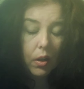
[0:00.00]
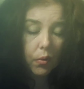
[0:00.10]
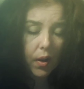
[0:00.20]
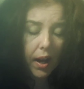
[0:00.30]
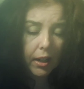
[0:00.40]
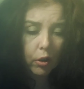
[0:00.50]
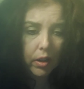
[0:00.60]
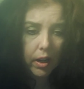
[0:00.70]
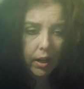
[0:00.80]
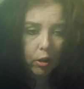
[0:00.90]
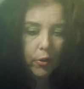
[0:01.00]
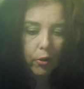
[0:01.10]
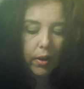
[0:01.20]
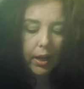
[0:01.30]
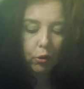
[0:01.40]
fire and air in their
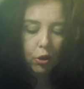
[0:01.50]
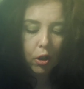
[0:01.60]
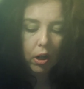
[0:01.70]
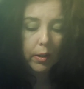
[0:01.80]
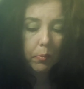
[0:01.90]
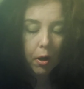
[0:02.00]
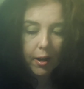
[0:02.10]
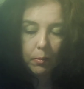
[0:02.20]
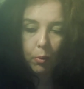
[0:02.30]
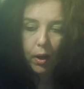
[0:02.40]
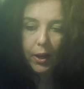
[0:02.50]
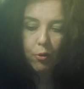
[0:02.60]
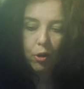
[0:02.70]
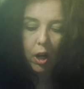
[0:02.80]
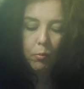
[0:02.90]
natal chart. A possible
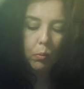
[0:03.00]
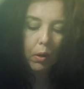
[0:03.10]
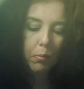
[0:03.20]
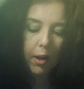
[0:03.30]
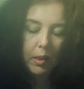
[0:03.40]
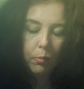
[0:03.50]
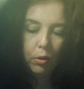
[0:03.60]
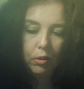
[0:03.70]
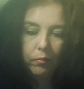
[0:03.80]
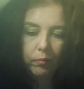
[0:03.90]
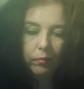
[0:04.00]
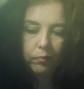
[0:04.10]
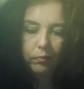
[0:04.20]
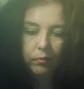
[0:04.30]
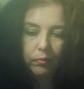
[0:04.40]
astral combo, one possible
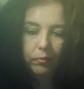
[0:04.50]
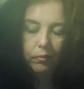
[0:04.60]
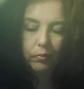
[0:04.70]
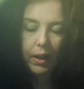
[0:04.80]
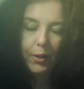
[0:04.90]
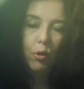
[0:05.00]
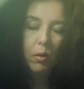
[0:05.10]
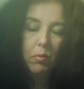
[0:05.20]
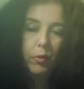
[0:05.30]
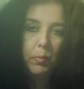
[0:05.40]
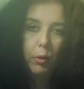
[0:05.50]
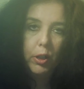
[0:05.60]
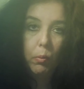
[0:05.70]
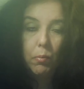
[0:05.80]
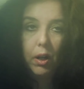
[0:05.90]
astral combo for this
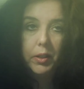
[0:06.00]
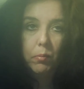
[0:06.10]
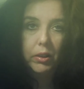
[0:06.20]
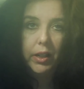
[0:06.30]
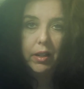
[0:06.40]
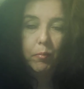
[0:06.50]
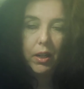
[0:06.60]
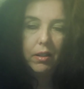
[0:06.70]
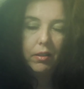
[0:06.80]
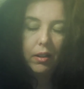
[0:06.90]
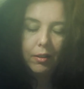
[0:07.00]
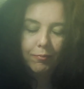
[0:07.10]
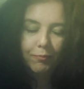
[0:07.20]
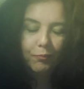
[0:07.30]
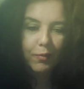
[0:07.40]
person, one possibility of many.
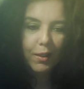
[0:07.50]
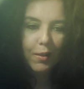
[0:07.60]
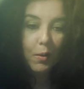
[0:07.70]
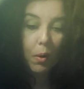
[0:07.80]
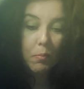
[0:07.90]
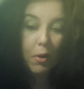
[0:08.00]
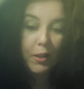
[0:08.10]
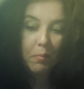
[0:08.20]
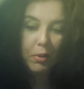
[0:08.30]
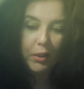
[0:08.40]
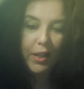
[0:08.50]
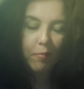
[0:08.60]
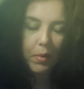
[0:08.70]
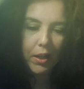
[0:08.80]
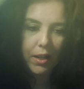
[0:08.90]
One possibility of
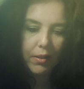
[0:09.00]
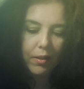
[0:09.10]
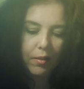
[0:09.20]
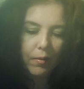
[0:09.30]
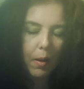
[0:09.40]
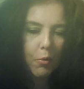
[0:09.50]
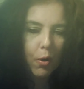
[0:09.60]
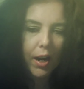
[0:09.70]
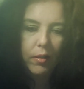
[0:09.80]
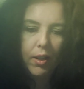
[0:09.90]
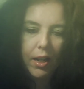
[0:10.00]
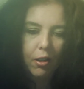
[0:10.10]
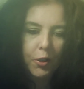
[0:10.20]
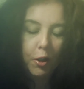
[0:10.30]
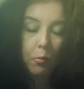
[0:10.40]
many. I'm trying to think on
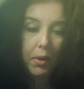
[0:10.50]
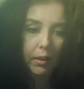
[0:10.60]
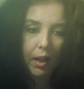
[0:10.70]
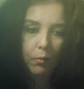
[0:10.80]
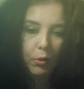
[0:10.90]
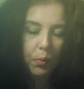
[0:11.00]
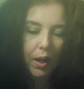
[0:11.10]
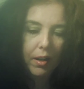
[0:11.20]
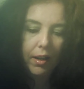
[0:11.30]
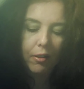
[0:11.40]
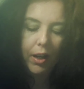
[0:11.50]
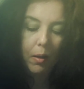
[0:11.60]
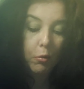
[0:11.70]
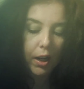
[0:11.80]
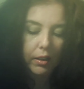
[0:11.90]
so many levels right now and I'm
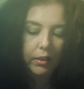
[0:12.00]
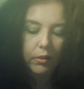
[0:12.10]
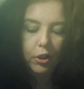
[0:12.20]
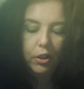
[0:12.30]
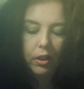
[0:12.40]
challenged